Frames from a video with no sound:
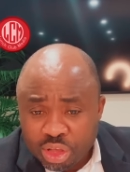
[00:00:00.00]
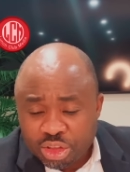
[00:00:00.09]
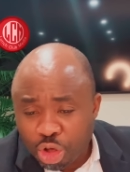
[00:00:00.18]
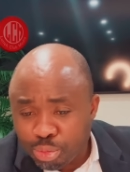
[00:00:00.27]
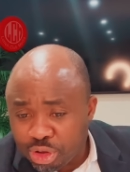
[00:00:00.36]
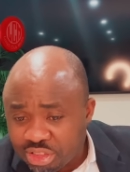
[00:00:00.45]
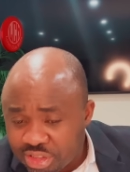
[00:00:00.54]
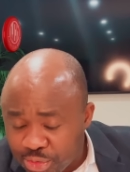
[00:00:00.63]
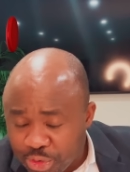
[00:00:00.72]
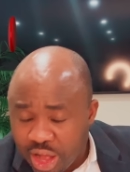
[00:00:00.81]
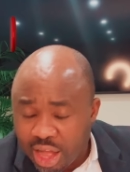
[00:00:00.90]
comment ça
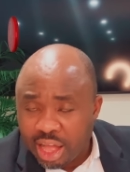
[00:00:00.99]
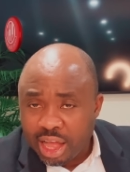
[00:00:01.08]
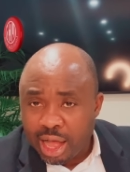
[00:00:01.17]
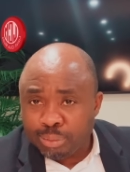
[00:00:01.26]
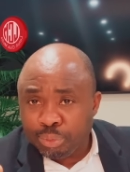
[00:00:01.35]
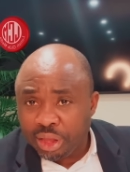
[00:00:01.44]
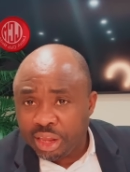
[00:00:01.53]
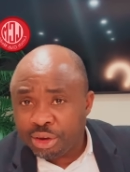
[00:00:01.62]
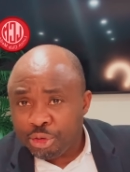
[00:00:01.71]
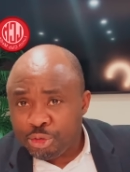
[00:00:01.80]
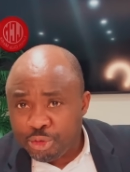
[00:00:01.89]
va, I mean
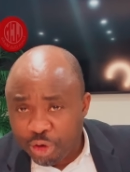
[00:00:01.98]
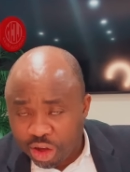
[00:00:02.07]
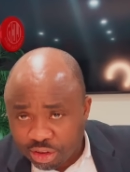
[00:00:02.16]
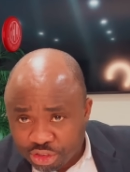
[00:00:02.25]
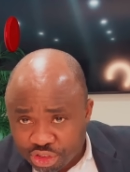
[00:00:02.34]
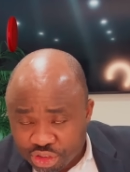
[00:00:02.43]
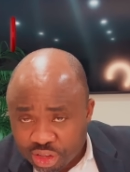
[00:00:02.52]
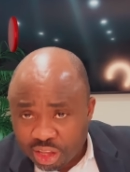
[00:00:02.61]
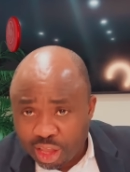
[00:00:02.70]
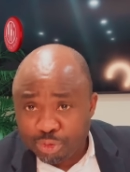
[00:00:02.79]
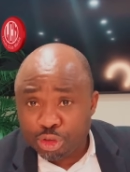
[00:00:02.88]
French.
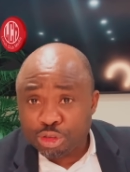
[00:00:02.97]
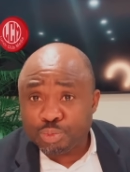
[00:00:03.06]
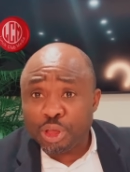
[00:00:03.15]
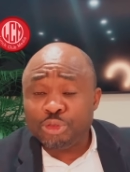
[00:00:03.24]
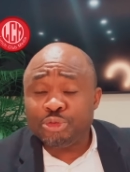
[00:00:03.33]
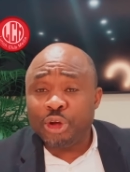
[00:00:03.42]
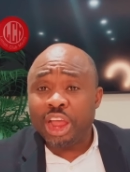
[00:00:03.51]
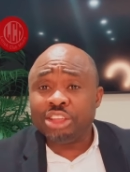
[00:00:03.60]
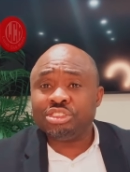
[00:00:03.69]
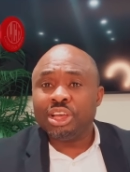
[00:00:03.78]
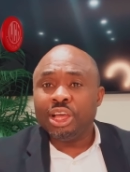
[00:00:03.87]
If you speak
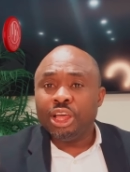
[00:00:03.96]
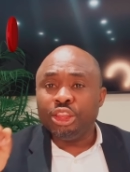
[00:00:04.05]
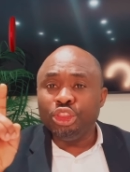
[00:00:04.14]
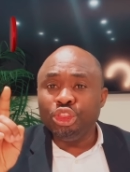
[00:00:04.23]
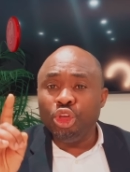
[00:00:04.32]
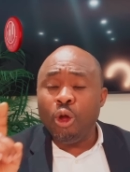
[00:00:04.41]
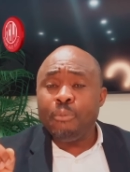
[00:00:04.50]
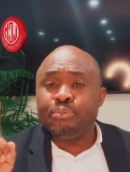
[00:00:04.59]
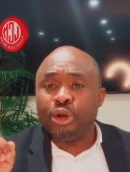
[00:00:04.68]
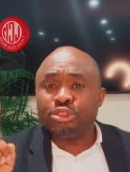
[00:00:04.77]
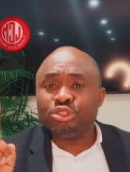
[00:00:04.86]
French, New
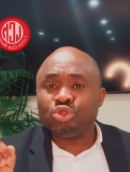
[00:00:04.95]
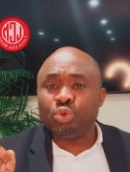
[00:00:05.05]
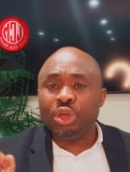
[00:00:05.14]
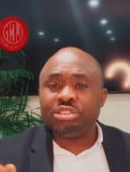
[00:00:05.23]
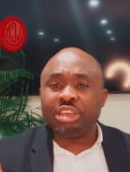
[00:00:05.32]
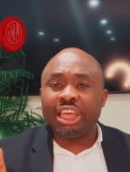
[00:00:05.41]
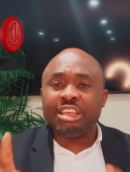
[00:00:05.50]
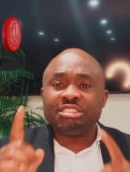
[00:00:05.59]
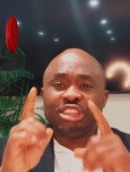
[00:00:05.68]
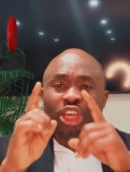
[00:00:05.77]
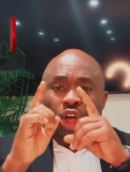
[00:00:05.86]
Brunswick is
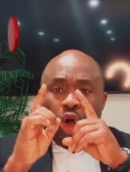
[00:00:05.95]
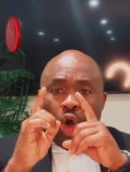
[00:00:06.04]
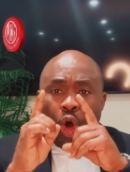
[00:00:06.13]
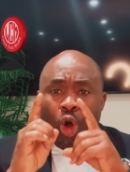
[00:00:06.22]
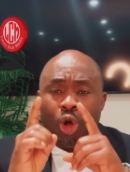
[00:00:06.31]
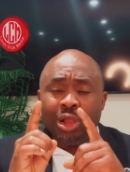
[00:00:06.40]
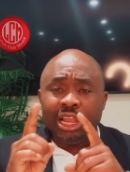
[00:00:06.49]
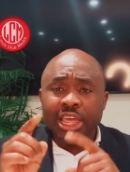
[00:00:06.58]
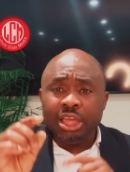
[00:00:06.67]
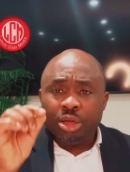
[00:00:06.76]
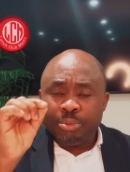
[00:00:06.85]
the
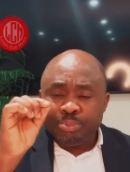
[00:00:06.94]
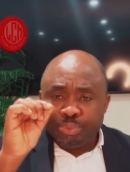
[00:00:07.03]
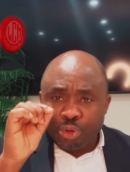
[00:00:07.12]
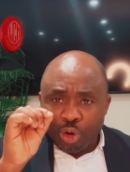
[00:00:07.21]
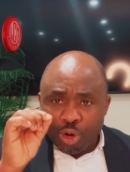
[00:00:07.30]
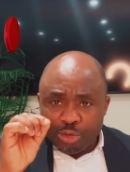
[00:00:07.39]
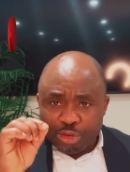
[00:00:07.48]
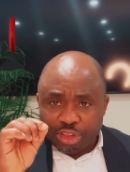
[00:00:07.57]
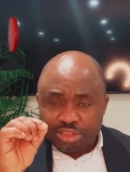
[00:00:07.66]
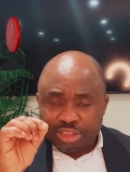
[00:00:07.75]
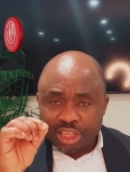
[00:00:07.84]
only
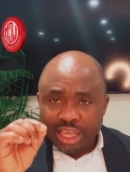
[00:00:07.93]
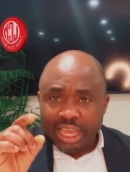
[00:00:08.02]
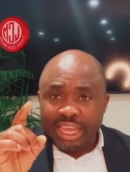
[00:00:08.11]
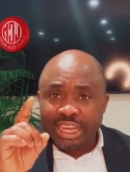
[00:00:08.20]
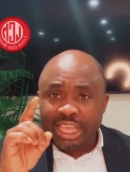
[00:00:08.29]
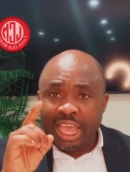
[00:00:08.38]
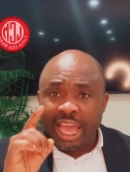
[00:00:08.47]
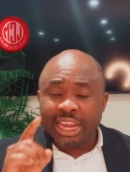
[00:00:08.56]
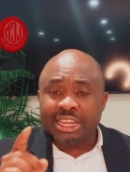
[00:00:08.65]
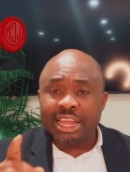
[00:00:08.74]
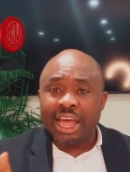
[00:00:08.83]
province in
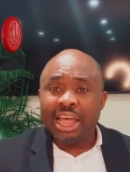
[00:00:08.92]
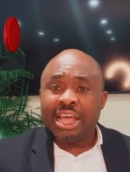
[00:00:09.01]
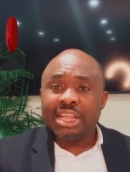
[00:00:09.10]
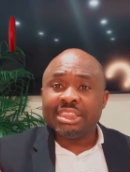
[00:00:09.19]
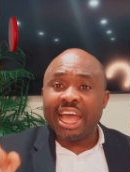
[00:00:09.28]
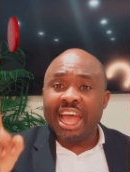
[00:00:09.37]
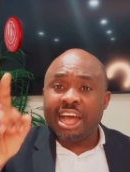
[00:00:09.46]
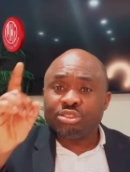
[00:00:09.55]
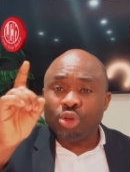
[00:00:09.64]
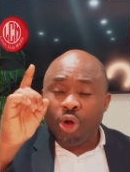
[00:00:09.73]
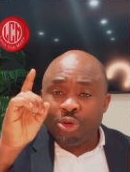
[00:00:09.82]
Canada that
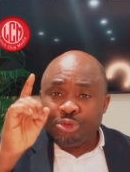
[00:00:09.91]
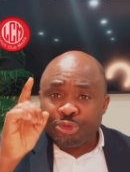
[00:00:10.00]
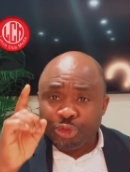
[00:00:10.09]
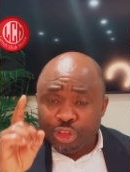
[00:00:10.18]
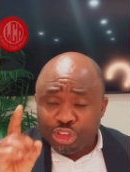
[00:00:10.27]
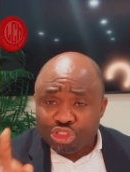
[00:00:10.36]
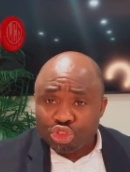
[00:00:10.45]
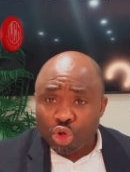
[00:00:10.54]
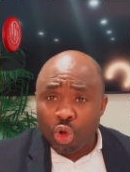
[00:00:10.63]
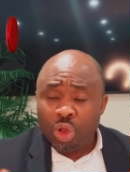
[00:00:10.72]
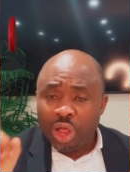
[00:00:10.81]
has
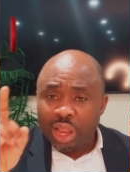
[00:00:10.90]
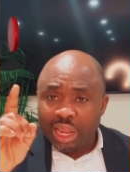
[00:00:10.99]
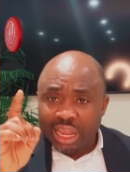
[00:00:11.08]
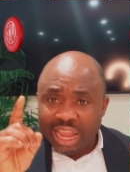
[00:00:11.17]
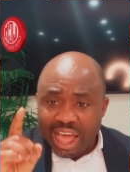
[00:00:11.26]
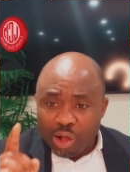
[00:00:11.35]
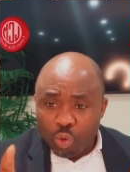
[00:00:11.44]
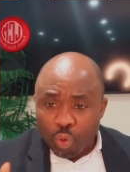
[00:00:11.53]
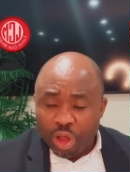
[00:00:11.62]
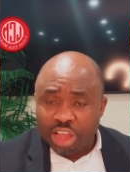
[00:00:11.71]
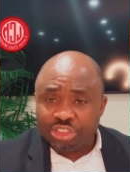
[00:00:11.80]
official
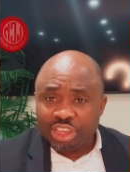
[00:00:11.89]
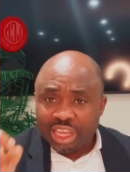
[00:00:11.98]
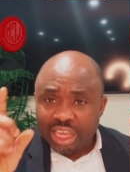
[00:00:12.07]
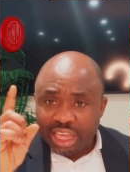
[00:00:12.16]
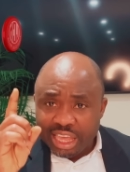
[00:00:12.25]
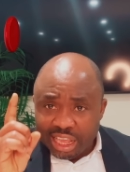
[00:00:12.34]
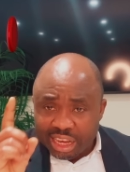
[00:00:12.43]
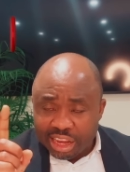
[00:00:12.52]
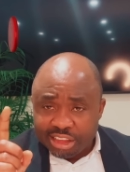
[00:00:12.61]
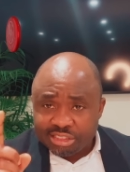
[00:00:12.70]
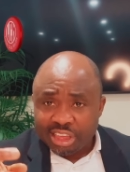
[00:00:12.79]
language,
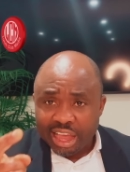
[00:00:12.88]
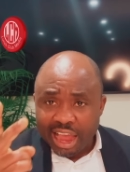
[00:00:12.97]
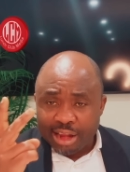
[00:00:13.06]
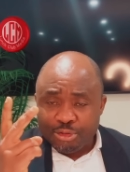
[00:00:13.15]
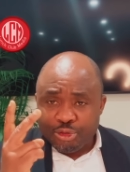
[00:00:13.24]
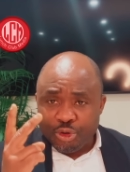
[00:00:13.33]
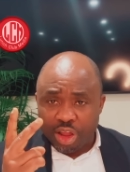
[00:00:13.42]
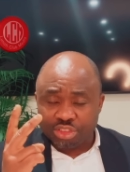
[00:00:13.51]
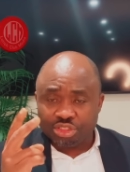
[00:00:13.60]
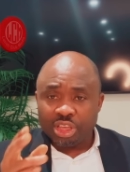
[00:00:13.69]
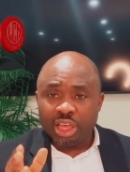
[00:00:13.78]
English and
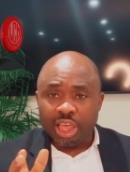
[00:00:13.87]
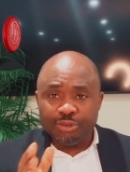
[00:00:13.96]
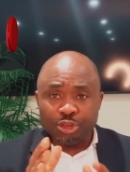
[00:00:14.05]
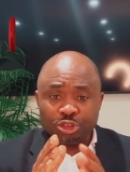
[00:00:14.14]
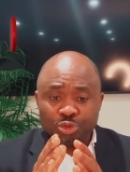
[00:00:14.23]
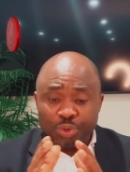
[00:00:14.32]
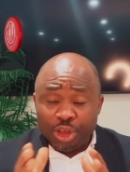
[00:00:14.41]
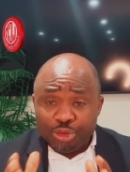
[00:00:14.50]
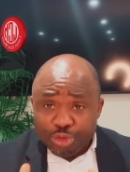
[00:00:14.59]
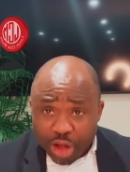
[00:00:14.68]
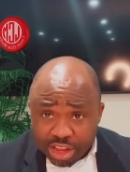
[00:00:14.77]
French. If you speak
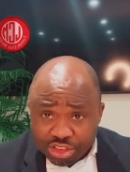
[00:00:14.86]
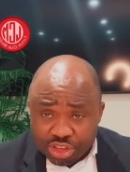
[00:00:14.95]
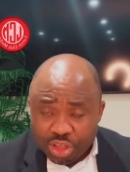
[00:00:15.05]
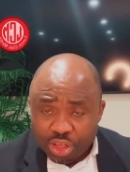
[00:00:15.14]
French,